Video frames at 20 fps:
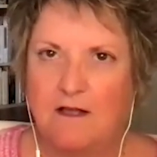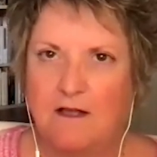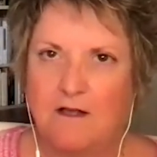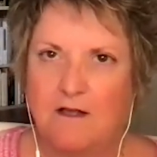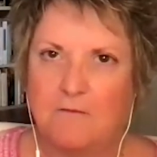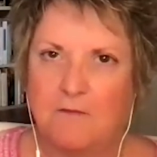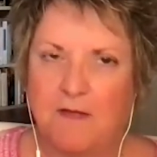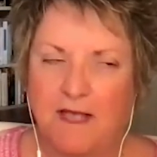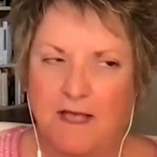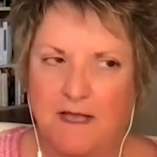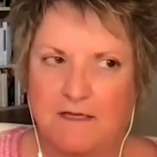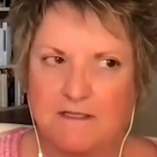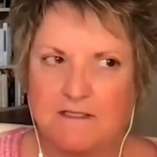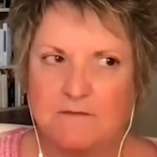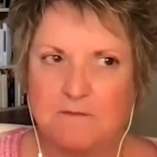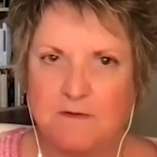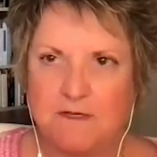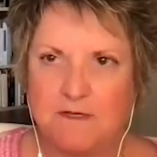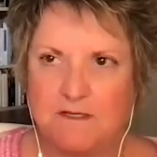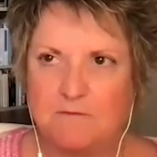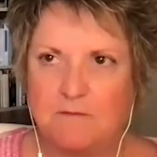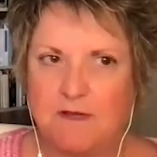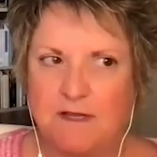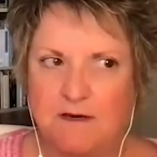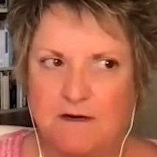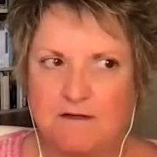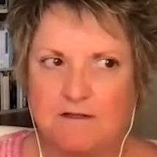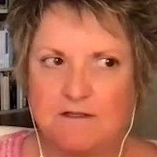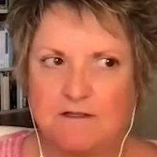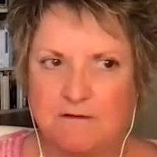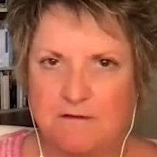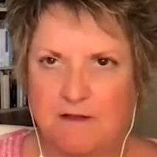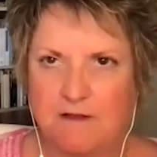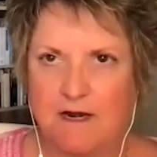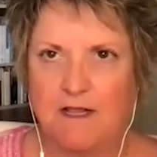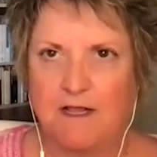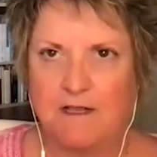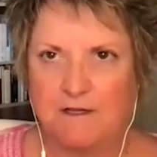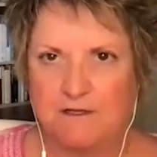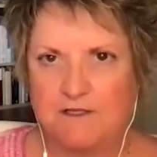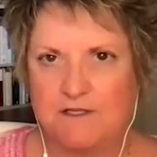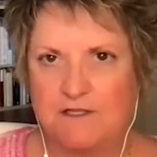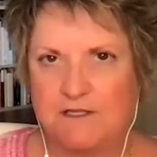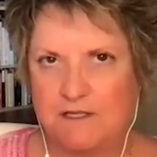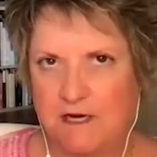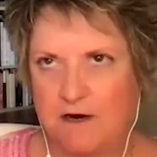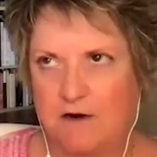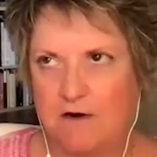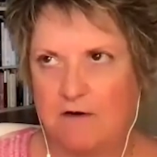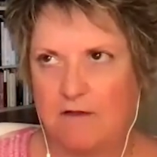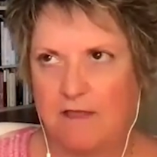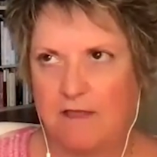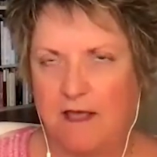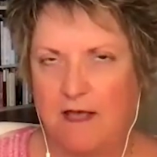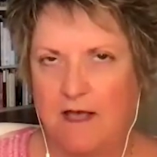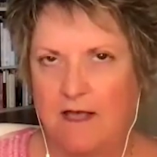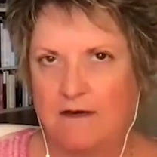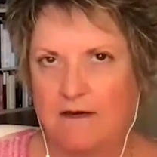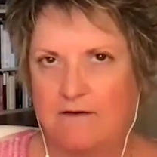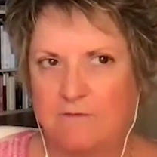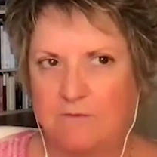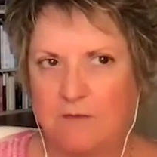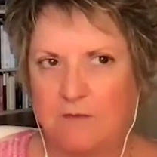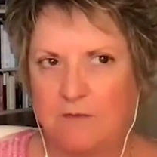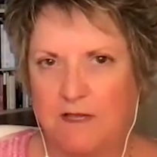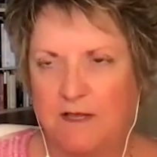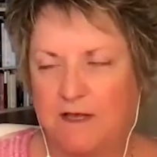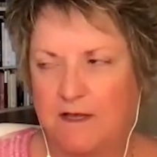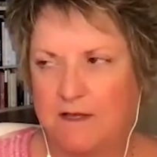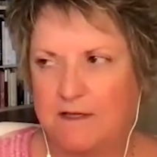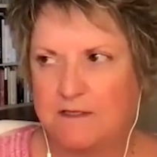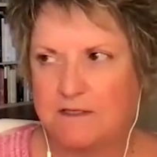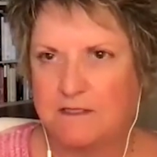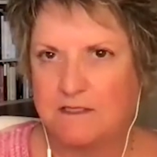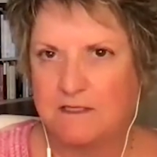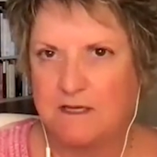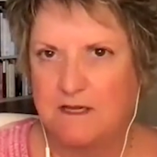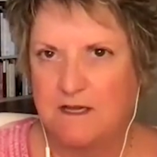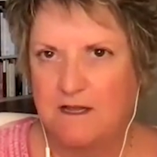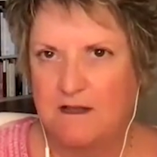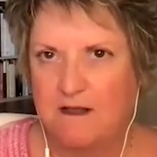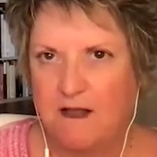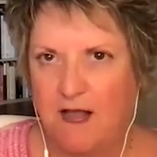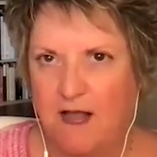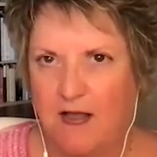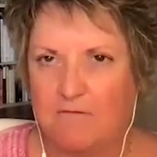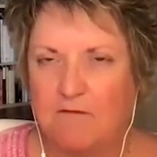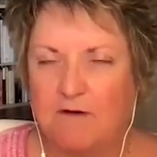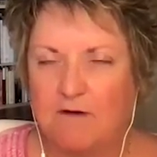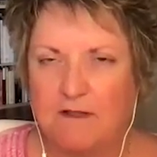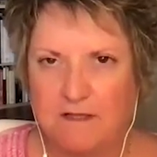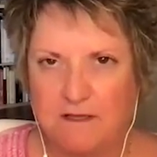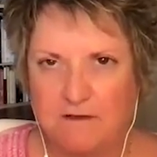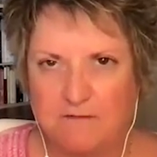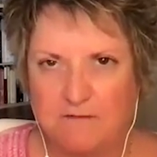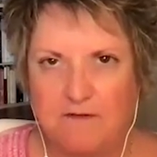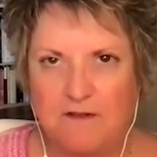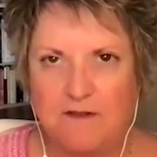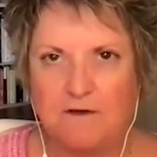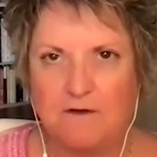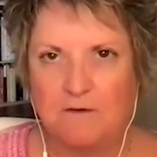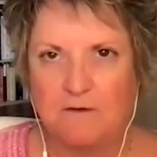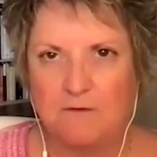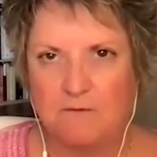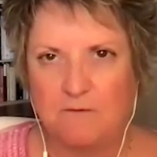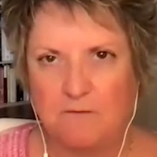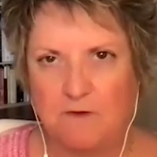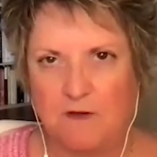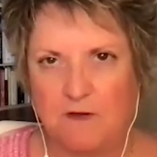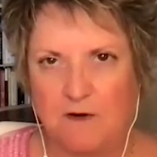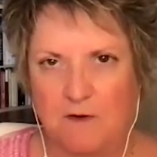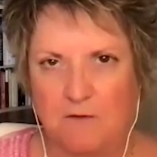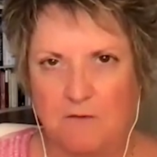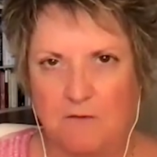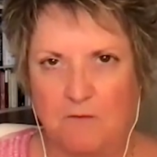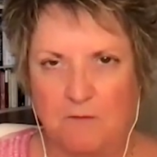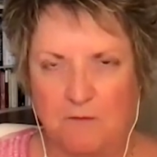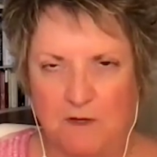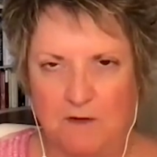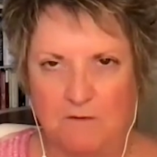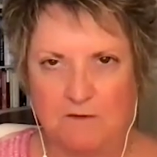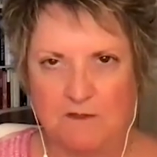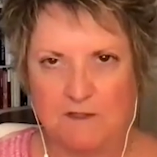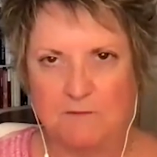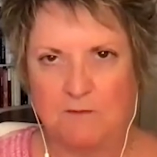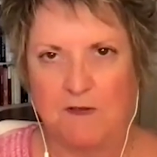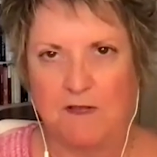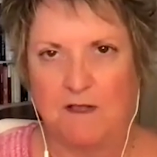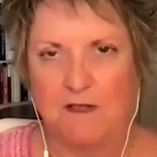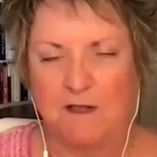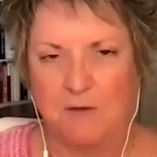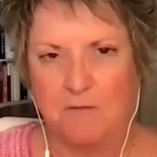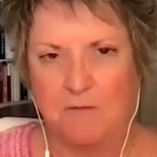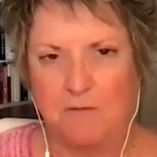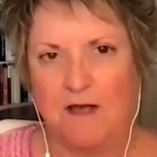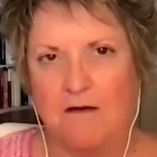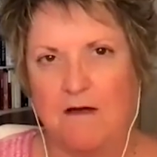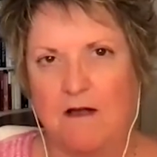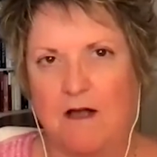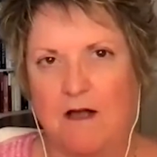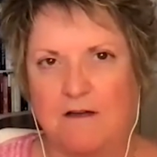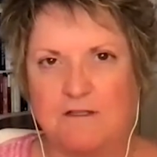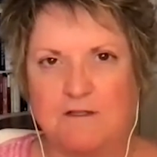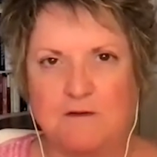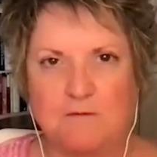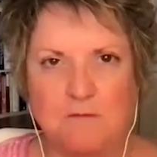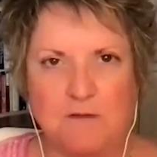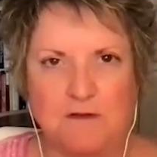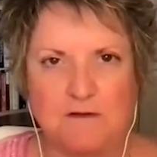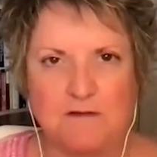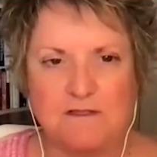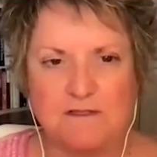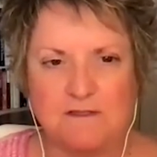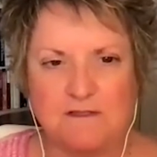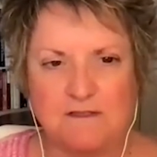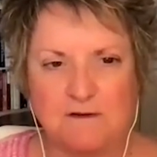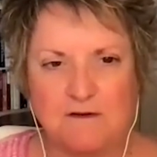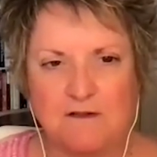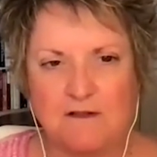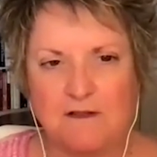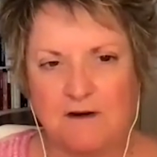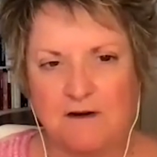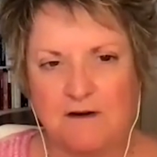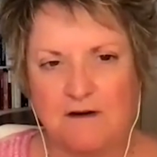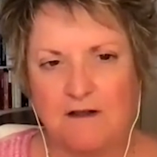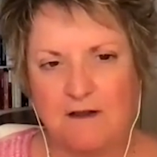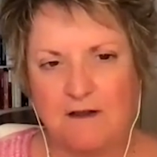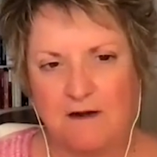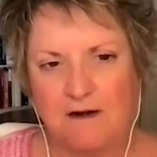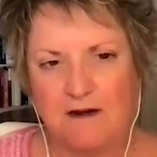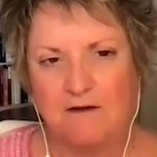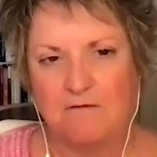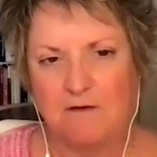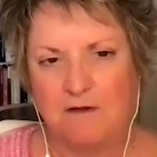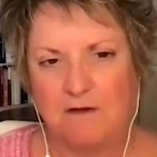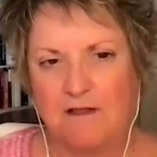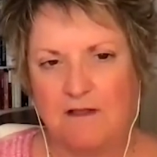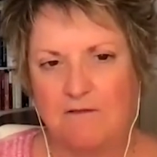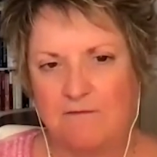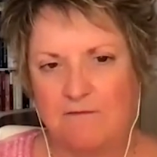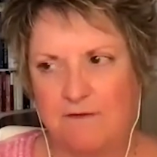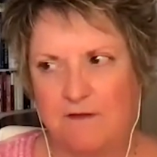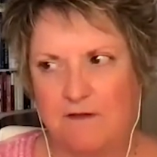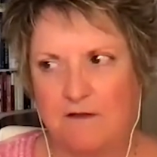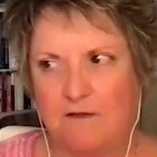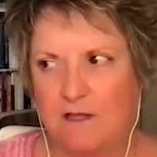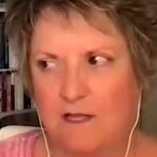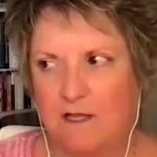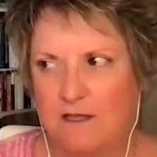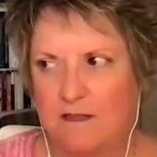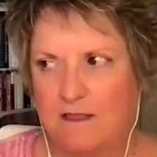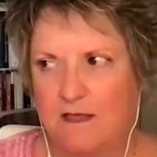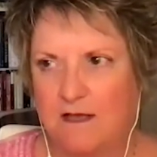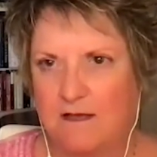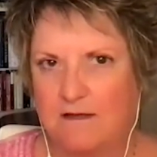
asked me to be here so that I could share that, because I really feel, you were speaking about contributions earlier, and I really feel like